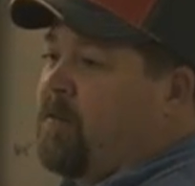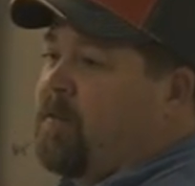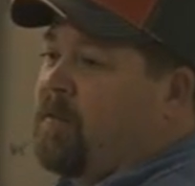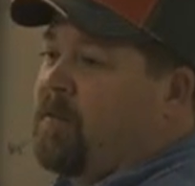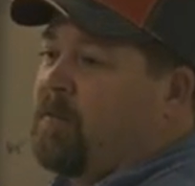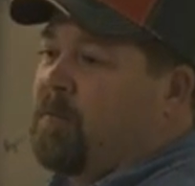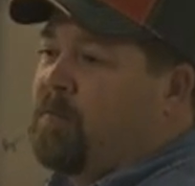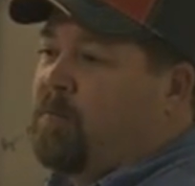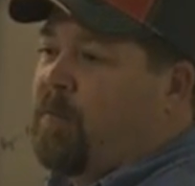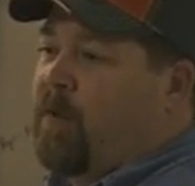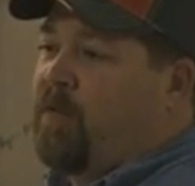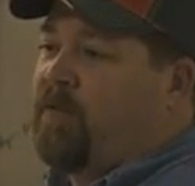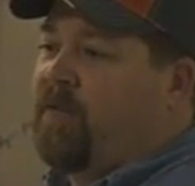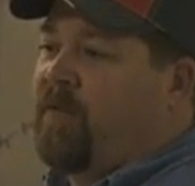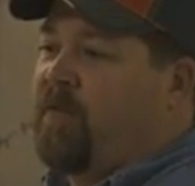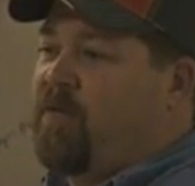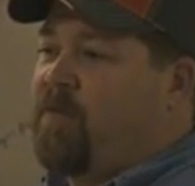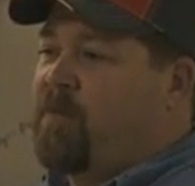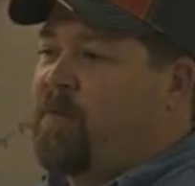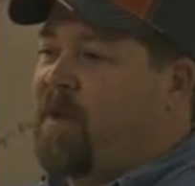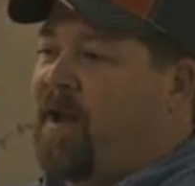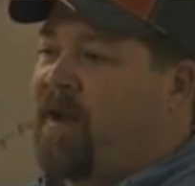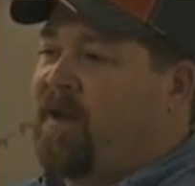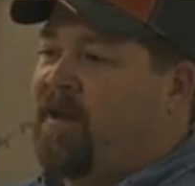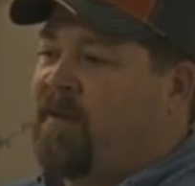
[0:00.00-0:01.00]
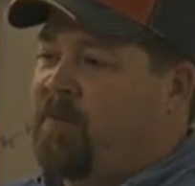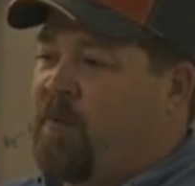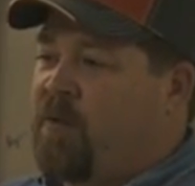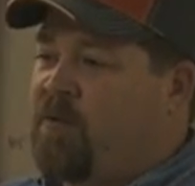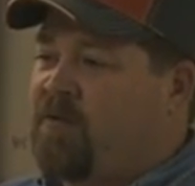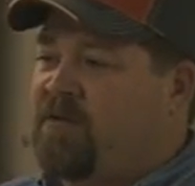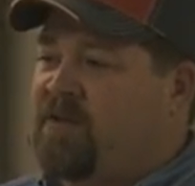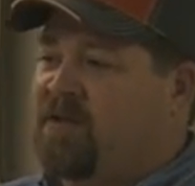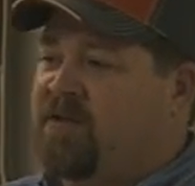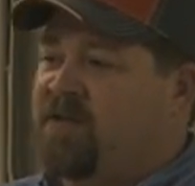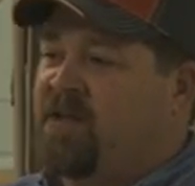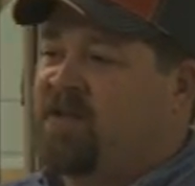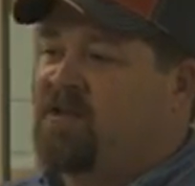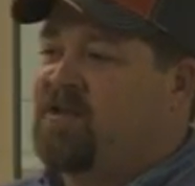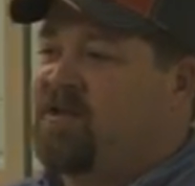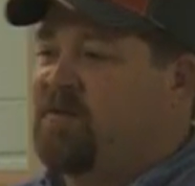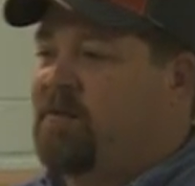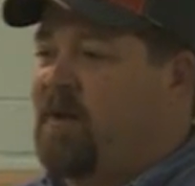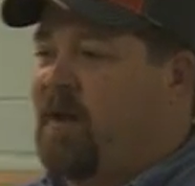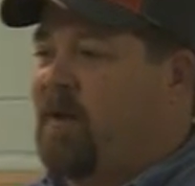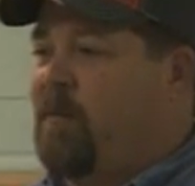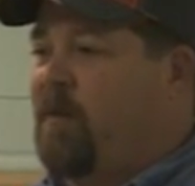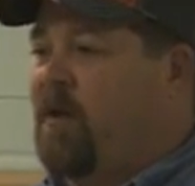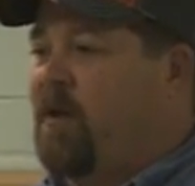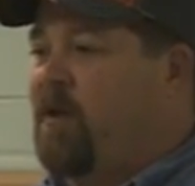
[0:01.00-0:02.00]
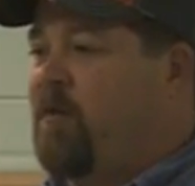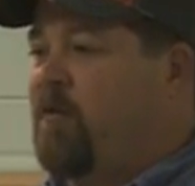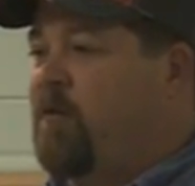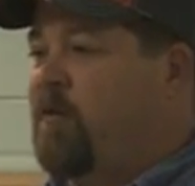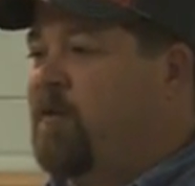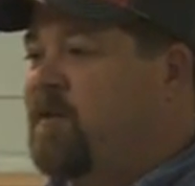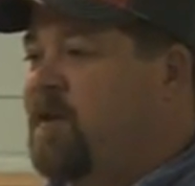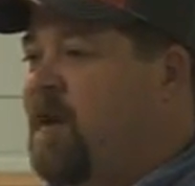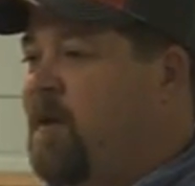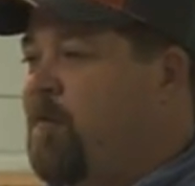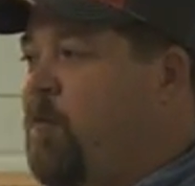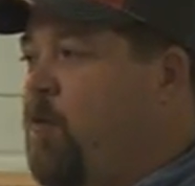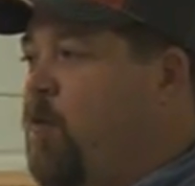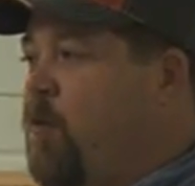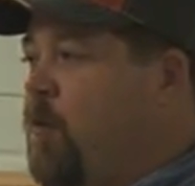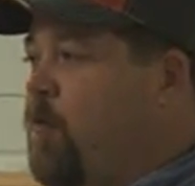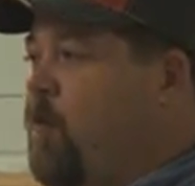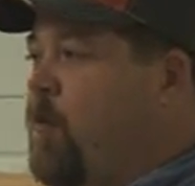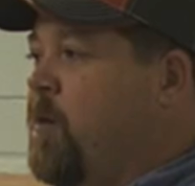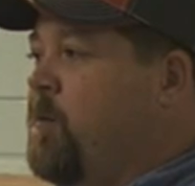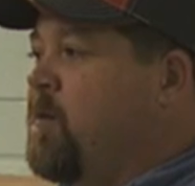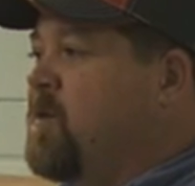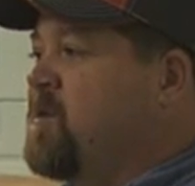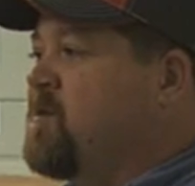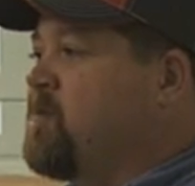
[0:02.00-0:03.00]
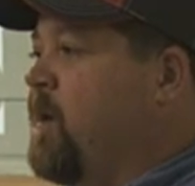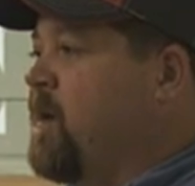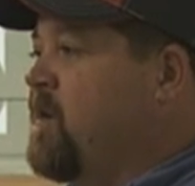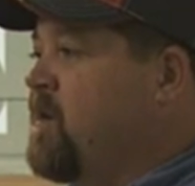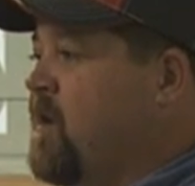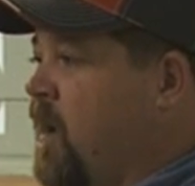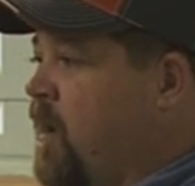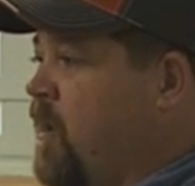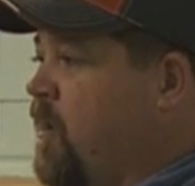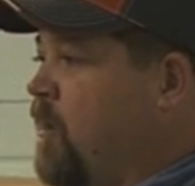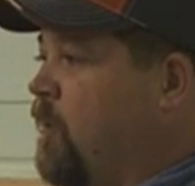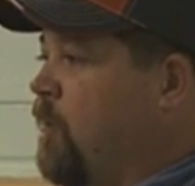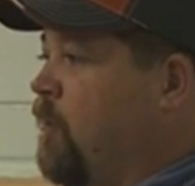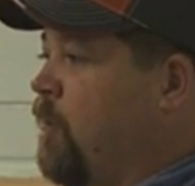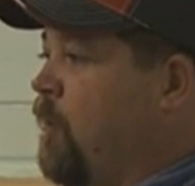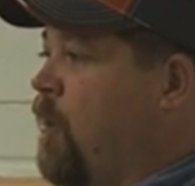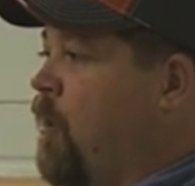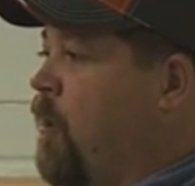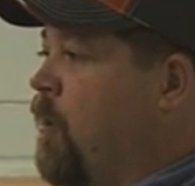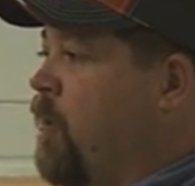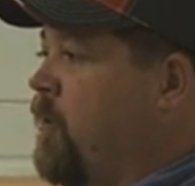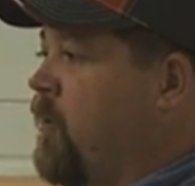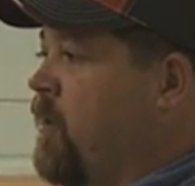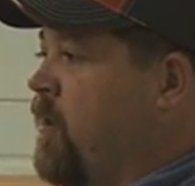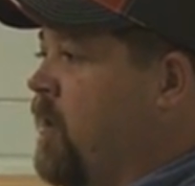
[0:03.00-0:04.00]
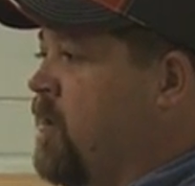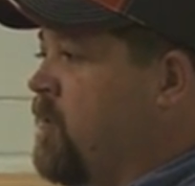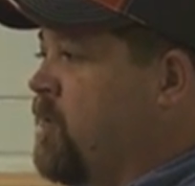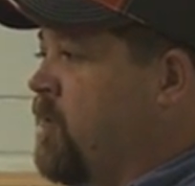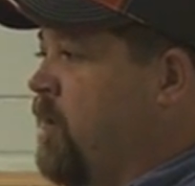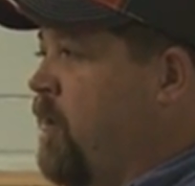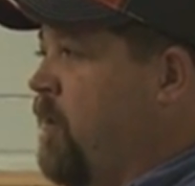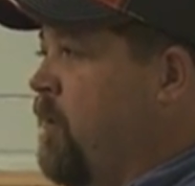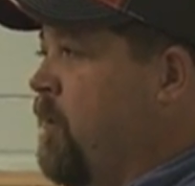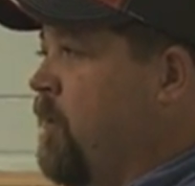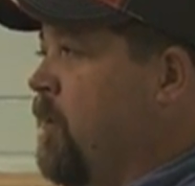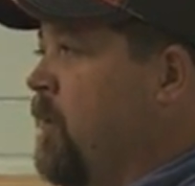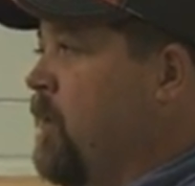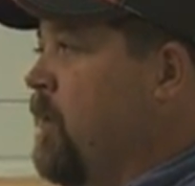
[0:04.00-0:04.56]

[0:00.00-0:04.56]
Both decisions may bring you to the same point. One just may take you a little longer to get there.